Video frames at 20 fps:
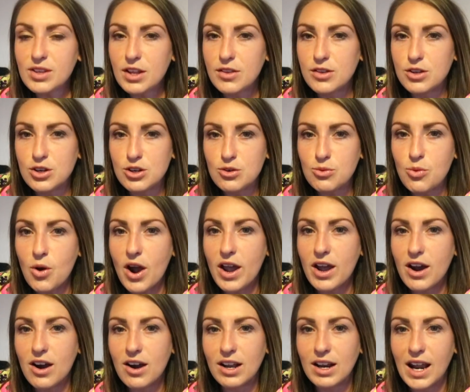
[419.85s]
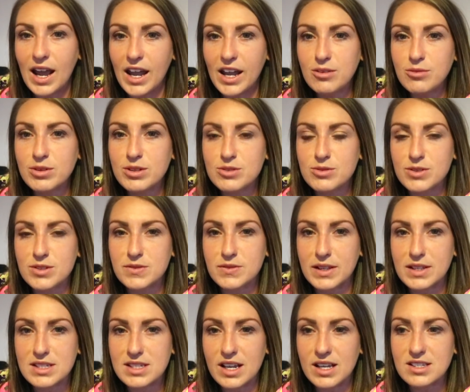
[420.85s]
the new White Hart Lane, which was
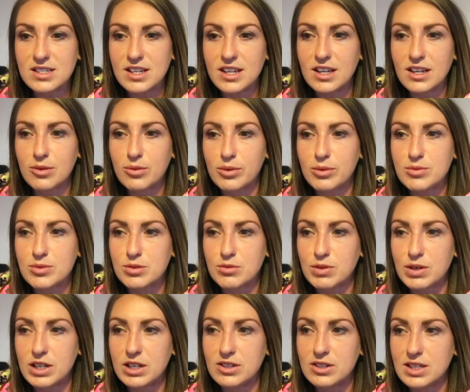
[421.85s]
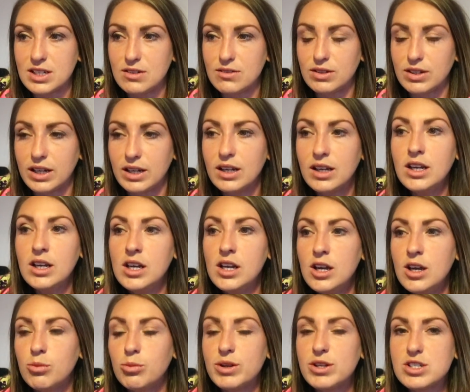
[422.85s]
fantastic. It was a really good evening,
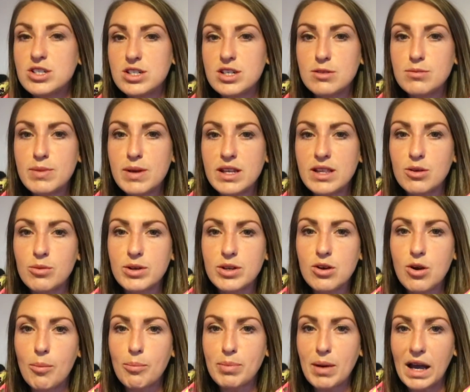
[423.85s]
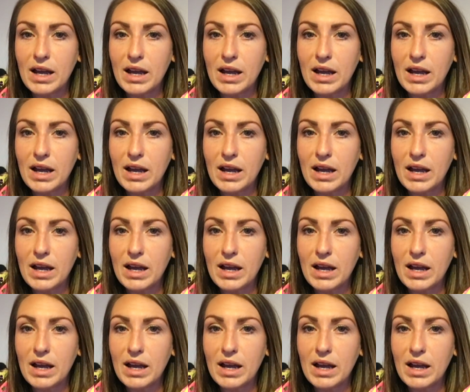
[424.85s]
which did mean that we got